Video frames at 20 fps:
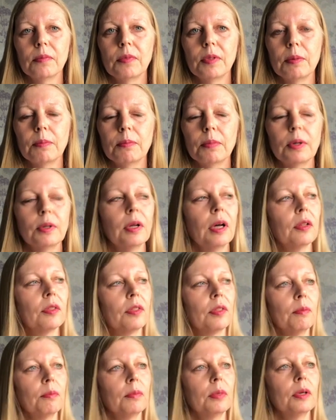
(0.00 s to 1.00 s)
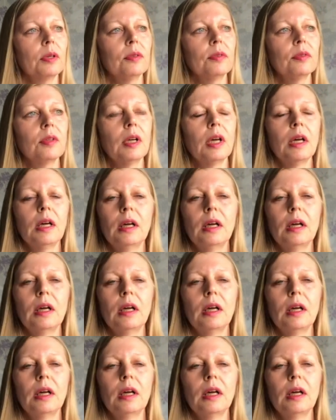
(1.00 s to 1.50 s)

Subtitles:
Thimbers,